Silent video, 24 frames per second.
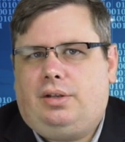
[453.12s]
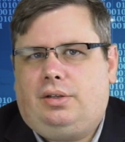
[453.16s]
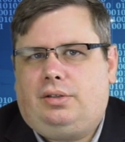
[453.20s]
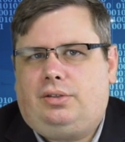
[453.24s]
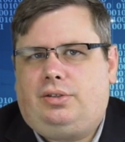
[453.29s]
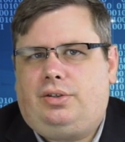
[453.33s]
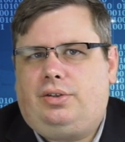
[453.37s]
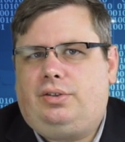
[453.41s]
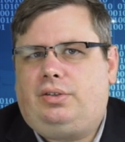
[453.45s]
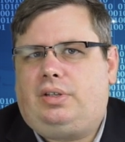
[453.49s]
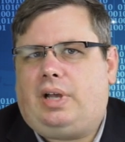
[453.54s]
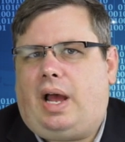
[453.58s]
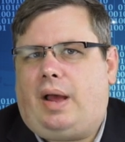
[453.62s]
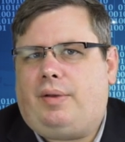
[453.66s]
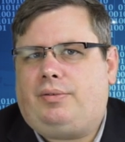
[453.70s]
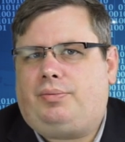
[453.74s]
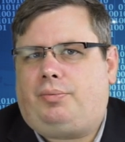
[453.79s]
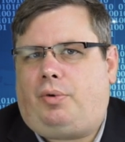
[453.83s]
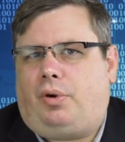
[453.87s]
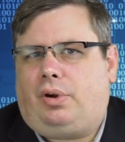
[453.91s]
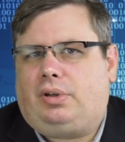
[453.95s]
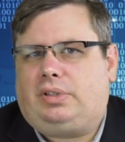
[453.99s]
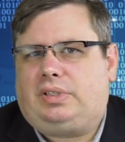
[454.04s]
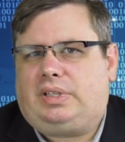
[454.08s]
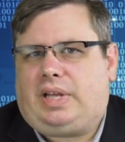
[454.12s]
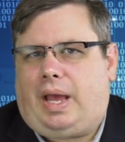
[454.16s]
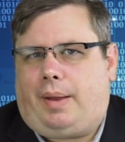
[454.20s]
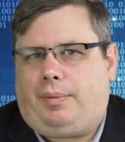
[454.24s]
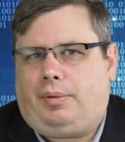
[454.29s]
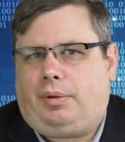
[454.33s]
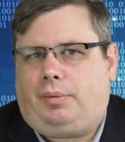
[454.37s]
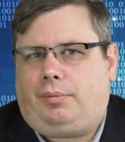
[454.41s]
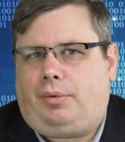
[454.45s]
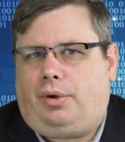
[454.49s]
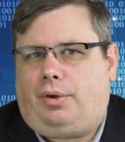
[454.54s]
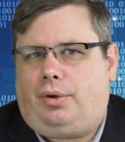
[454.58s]
2 times more
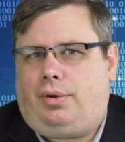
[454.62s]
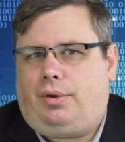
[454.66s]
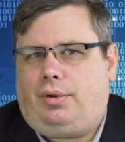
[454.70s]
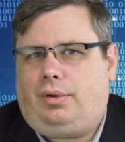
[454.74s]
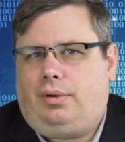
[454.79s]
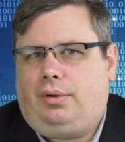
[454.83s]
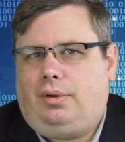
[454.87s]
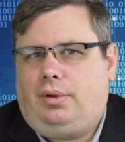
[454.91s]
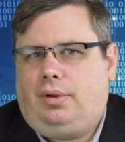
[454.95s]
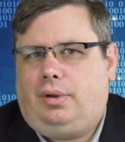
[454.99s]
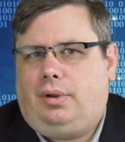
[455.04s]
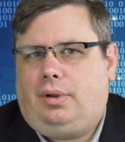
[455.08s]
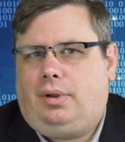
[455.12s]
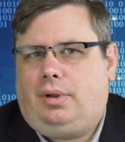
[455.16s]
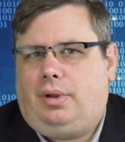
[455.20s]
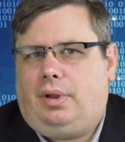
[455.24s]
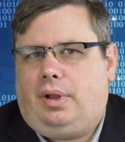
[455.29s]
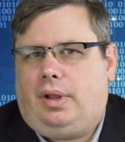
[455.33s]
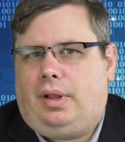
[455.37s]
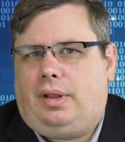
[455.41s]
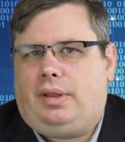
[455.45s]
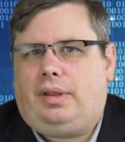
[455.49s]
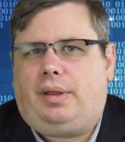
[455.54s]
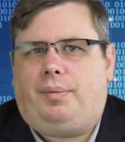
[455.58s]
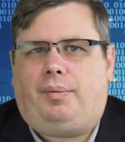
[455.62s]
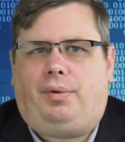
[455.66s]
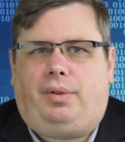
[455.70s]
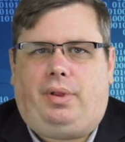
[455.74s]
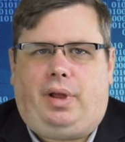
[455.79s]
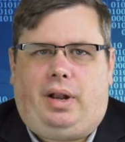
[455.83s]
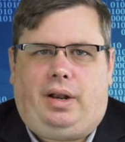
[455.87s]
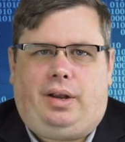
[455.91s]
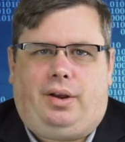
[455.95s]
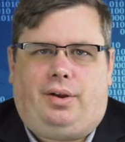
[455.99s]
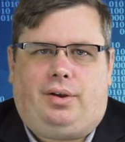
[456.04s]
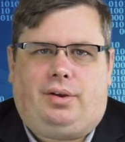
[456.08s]
skeptical than
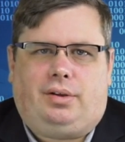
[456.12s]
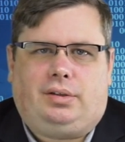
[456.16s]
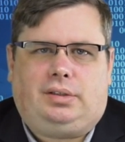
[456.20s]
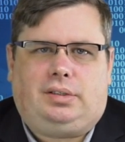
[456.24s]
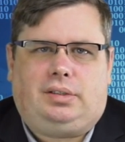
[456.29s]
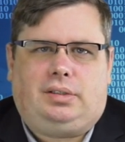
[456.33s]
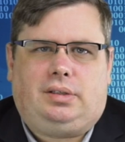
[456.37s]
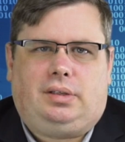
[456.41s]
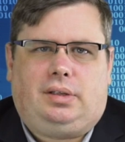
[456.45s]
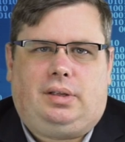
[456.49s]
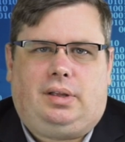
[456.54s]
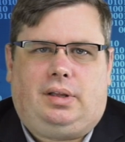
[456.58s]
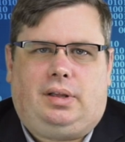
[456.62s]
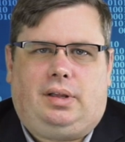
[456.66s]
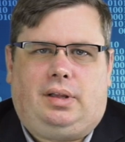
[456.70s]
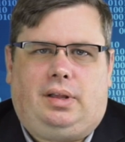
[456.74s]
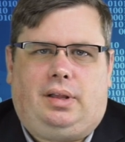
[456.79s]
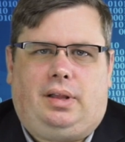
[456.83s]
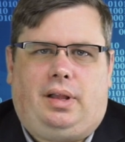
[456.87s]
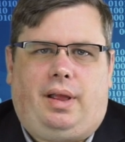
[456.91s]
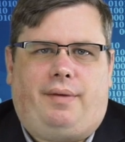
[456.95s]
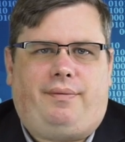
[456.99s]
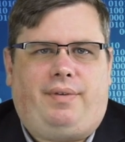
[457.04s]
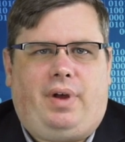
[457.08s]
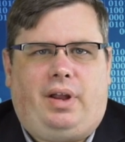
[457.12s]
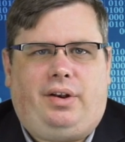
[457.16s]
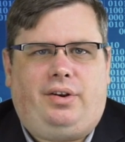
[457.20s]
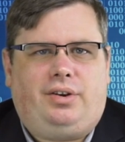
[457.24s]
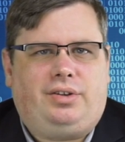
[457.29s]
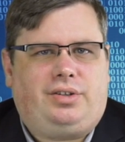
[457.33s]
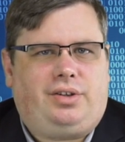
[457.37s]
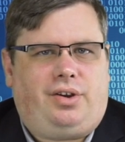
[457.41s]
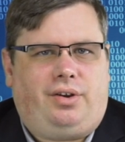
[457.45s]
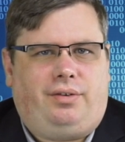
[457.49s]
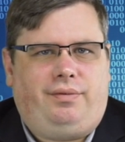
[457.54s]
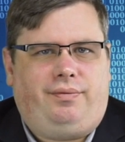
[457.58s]
millennials that
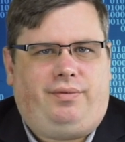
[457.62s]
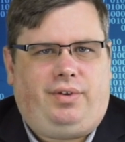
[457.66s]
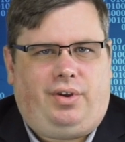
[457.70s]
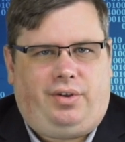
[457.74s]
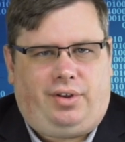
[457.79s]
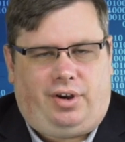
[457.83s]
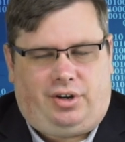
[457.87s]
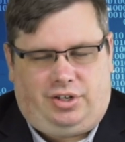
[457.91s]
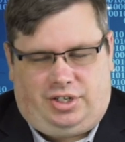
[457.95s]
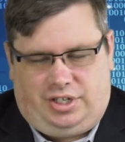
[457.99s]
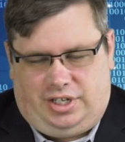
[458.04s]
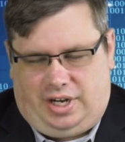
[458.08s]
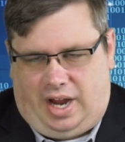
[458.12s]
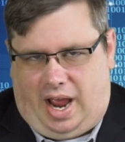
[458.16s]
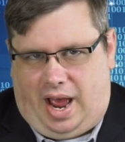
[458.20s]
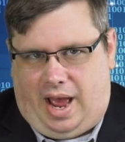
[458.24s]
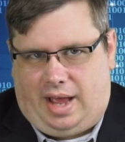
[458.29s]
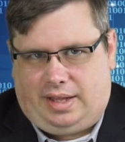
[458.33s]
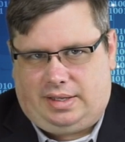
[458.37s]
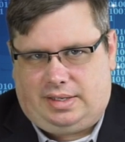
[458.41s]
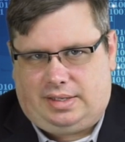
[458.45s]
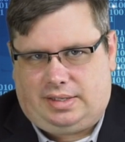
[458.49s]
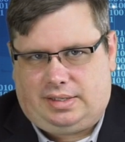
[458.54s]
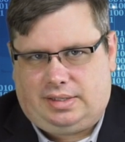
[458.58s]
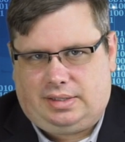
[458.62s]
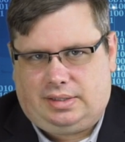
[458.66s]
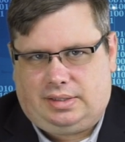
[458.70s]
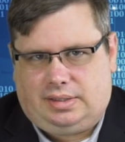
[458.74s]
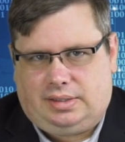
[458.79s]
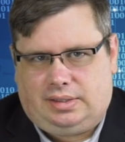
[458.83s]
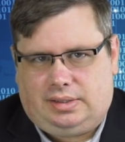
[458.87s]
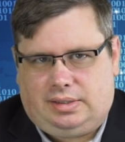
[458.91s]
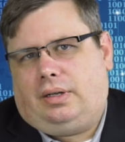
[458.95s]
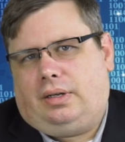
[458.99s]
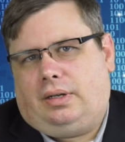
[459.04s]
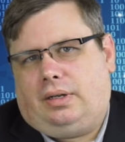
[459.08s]
vendors couldn't view their chats.
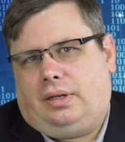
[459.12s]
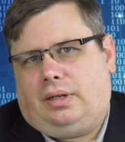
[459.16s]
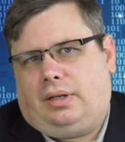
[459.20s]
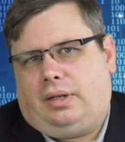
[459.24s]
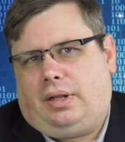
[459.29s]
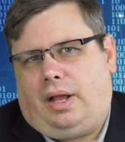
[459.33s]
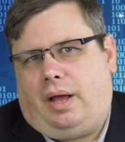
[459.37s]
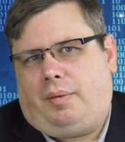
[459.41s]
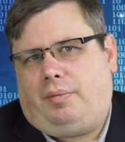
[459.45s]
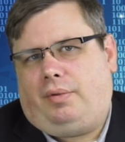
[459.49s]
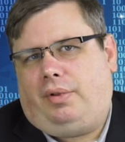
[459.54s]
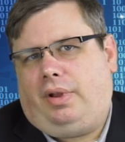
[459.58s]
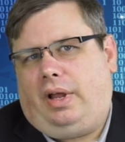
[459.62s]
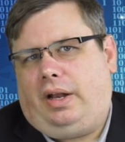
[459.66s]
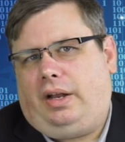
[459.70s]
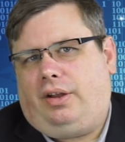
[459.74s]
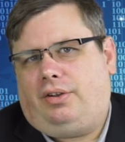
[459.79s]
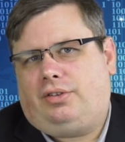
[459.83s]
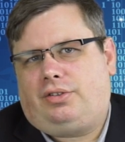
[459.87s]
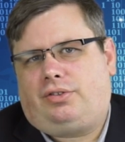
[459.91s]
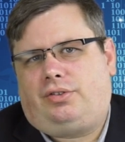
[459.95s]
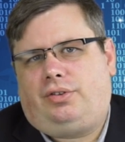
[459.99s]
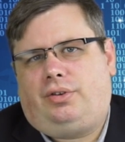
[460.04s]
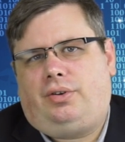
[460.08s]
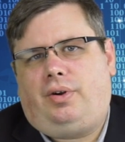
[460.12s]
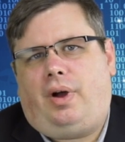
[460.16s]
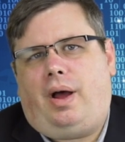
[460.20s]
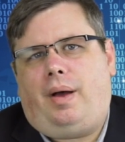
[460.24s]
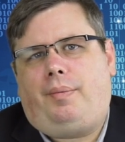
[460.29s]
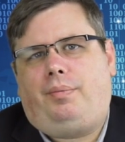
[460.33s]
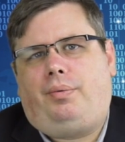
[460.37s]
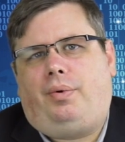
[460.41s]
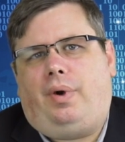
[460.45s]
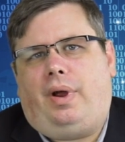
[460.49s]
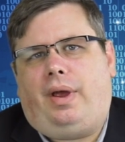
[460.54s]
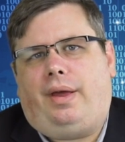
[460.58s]
Now, millennials grew
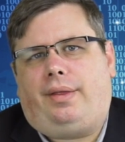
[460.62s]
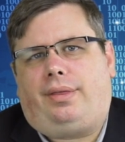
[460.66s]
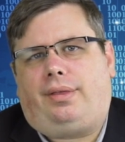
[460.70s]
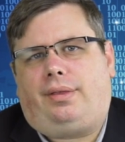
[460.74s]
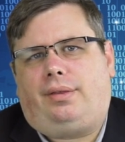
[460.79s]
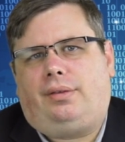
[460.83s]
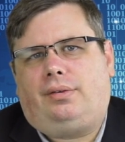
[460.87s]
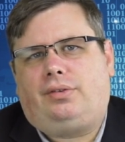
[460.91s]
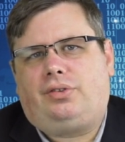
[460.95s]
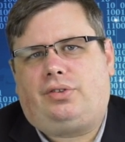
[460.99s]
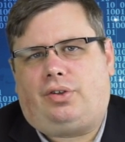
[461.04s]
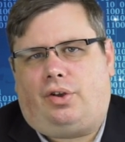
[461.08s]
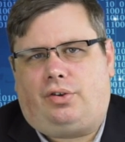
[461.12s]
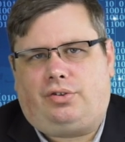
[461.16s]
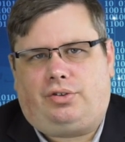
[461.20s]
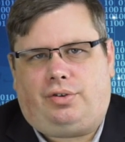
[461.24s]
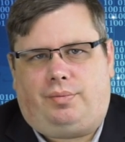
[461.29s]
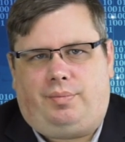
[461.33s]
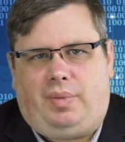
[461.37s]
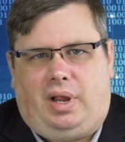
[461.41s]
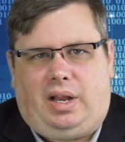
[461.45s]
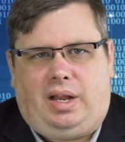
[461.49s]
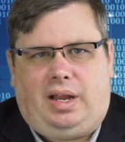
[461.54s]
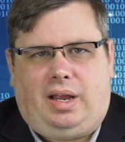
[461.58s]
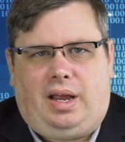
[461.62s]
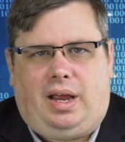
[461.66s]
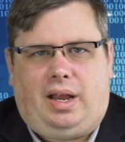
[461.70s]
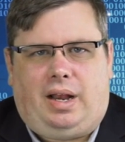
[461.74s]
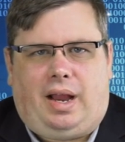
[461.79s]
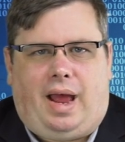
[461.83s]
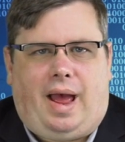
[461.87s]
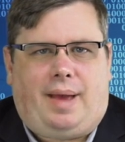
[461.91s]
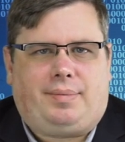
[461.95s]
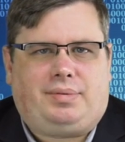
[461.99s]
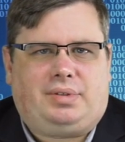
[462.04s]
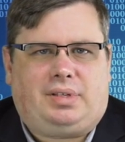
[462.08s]
up with social media and
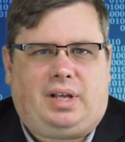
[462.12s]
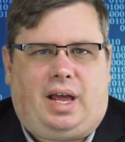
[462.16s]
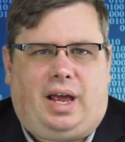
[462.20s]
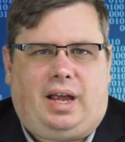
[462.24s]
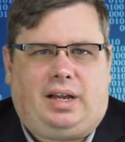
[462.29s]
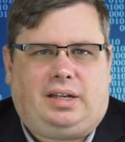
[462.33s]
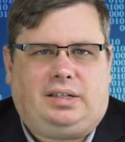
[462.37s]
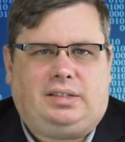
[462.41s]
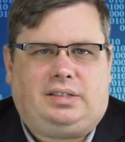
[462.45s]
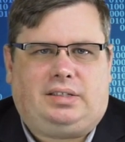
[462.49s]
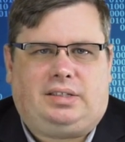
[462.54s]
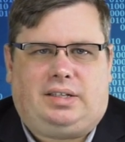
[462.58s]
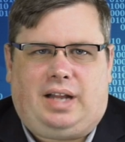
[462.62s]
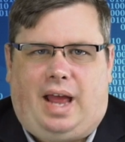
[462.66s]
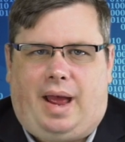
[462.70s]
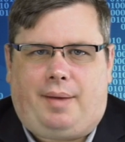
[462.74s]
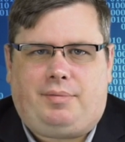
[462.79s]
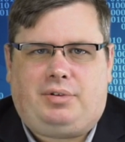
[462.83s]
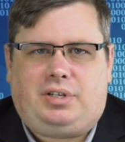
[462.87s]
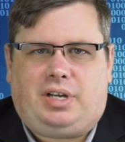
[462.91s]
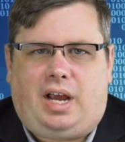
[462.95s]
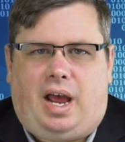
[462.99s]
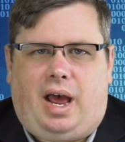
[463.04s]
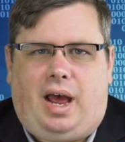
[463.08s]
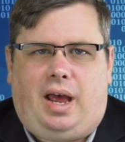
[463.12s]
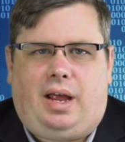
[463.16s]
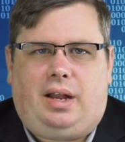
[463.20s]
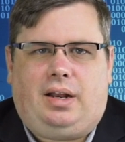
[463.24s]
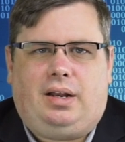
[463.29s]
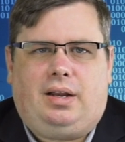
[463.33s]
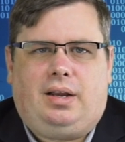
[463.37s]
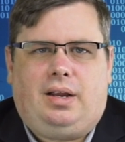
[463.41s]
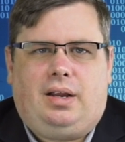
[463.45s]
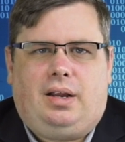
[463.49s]
apps like Snapchat